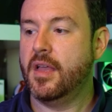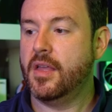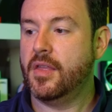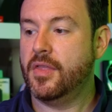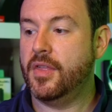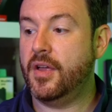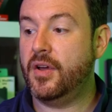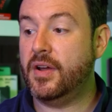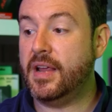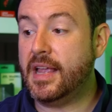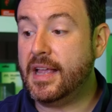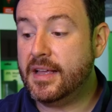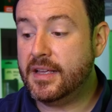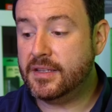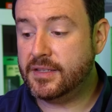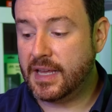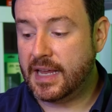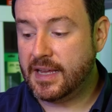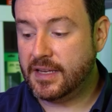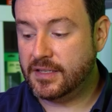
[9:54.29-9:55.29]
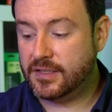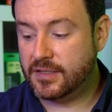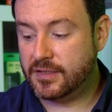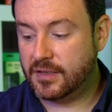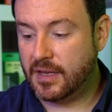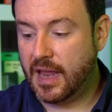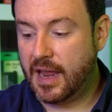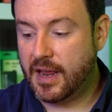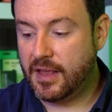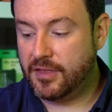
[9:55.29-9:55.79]
There is
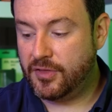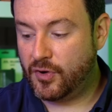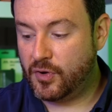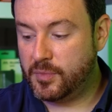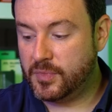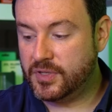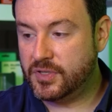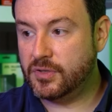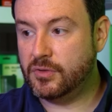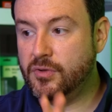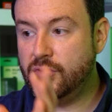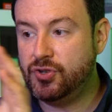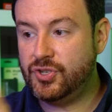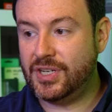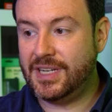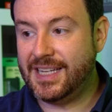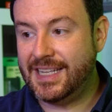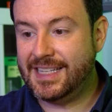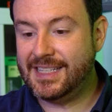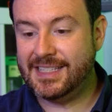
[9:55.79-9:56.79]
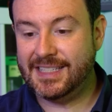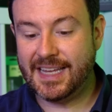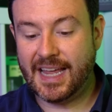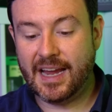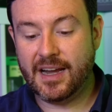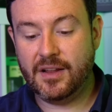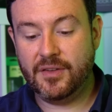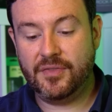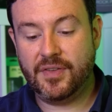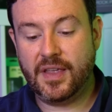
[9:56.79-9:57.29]
a thermal solution
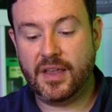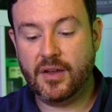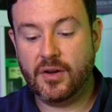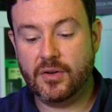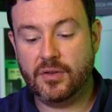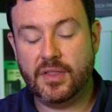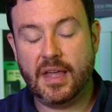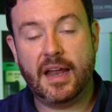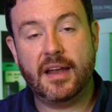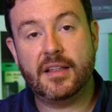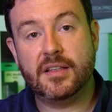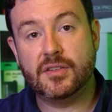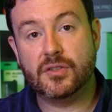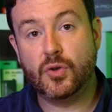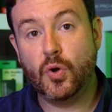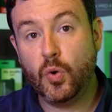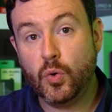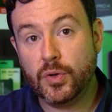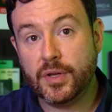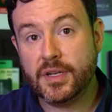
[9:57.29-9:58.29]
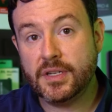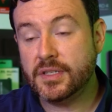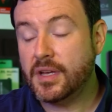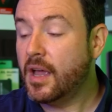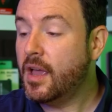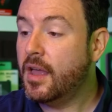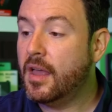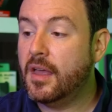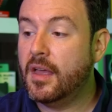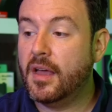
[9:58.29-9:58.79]
inside of here that is coolant.
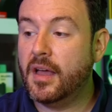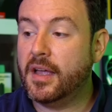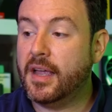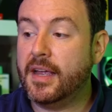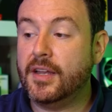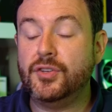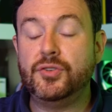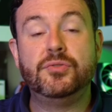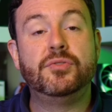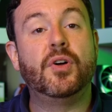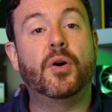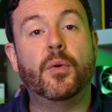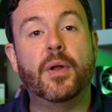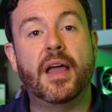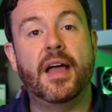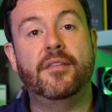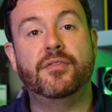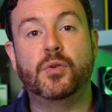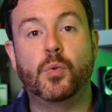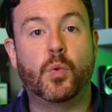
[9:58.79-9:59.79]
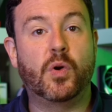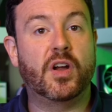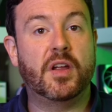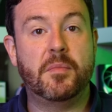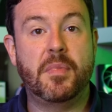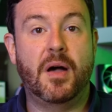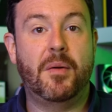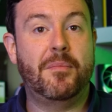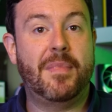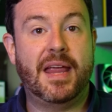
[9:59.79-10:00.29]
Again, you don't have to worry
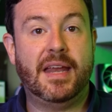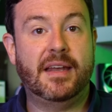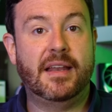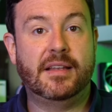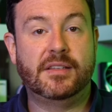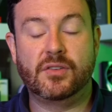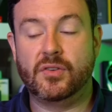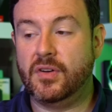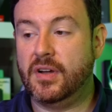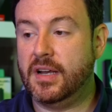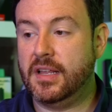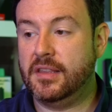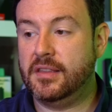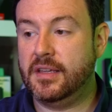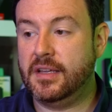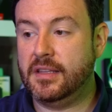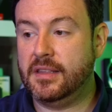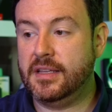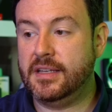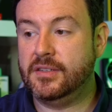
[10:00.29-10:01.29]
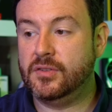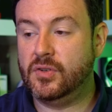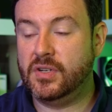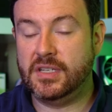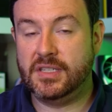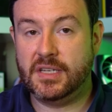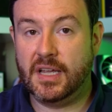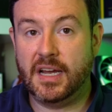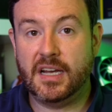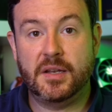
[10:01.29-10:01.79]
about maintenance or anything. These are
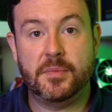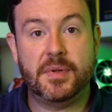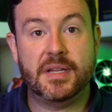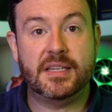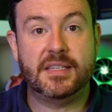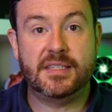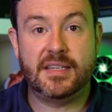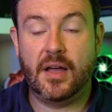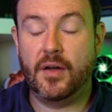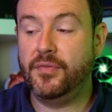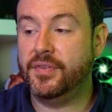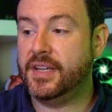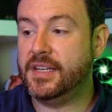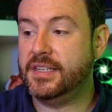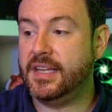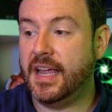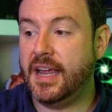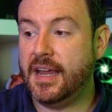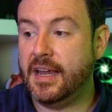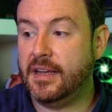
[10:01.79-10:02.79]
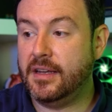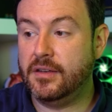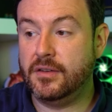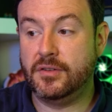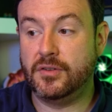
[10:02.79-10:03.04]
designed to be self-contained.